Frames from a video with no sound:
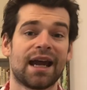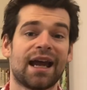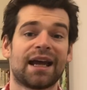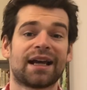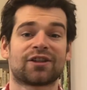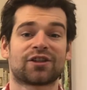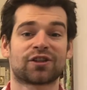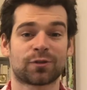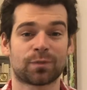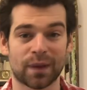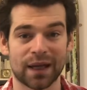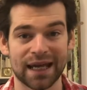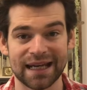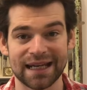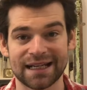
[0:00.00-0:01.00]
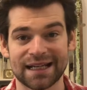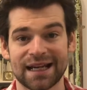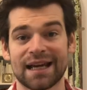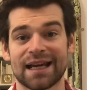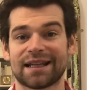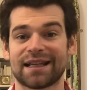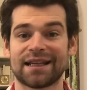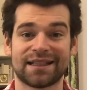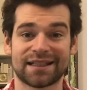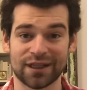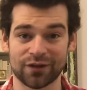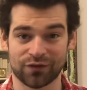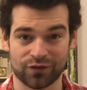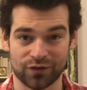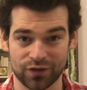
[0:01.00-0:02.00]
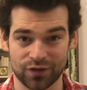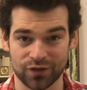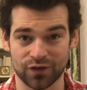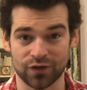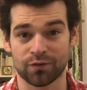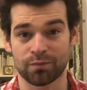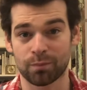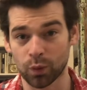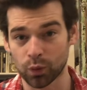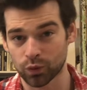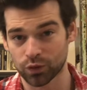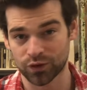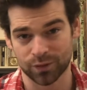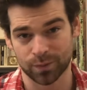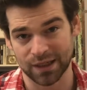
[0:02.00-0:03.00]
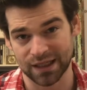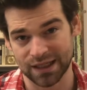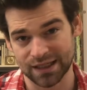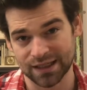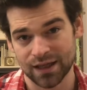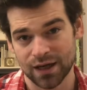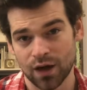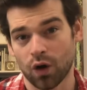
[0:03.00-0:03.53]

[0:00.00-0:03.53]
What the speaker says: explain the difference of ball speed